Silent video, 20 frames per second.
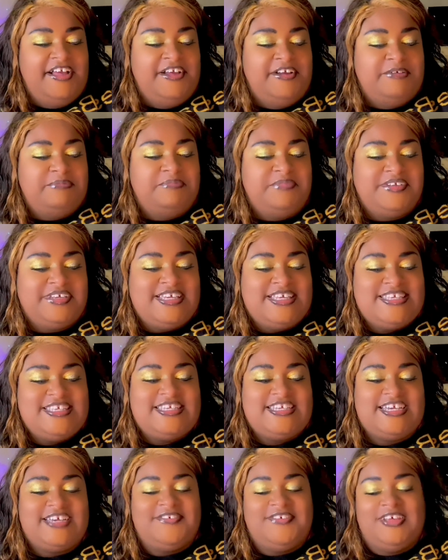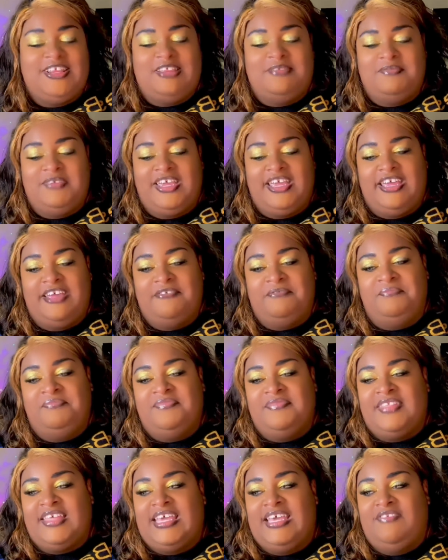Please stick with me.
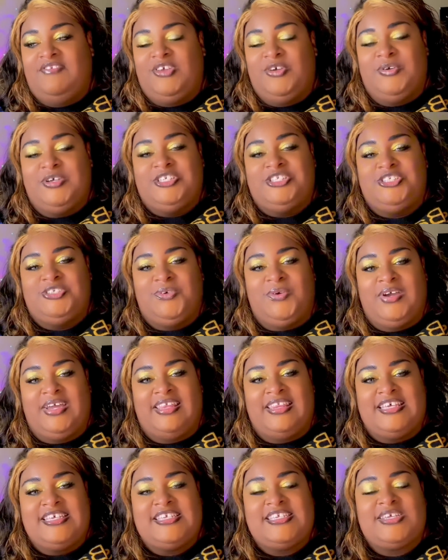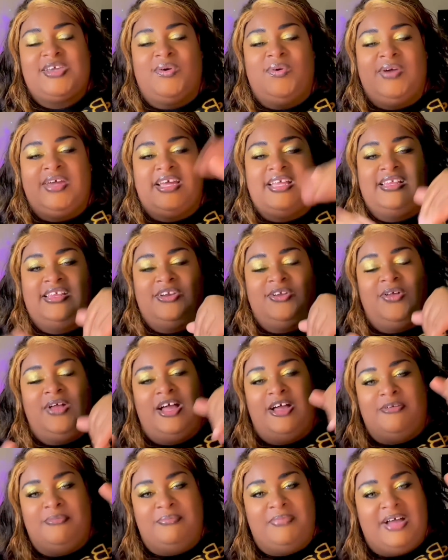If you enjoy this quick little
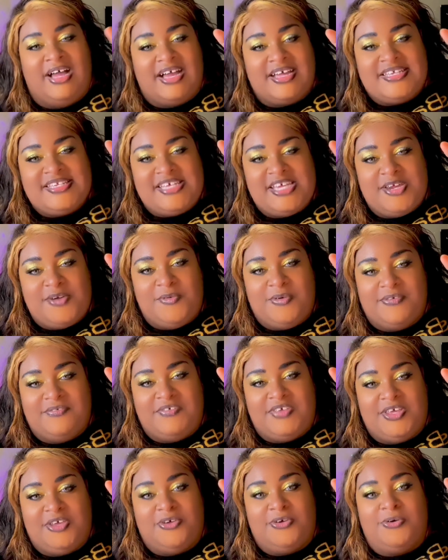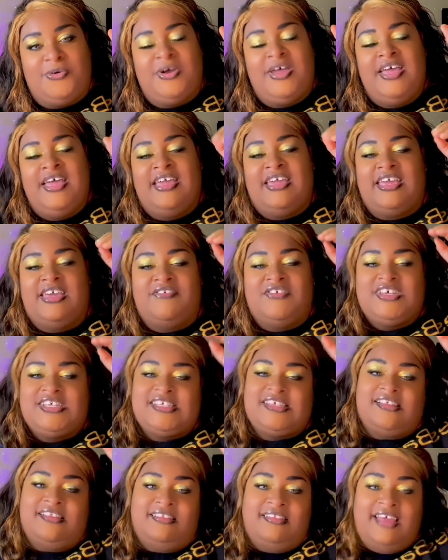unboxing review, give
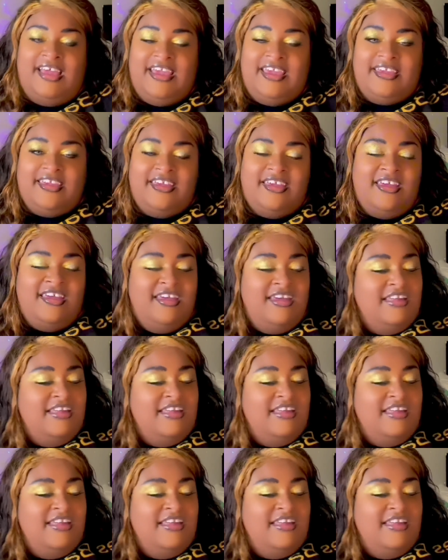us a like,